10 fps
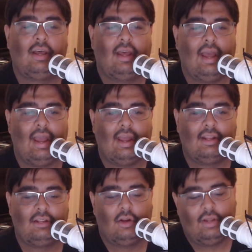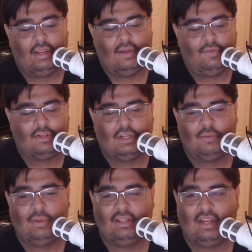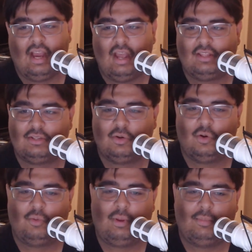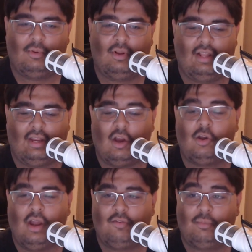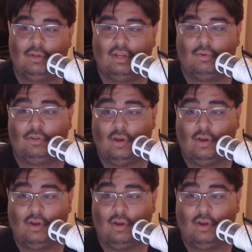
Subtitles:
And, it feels good being the guy at the store who people are like, oh, you have a mill deck with you.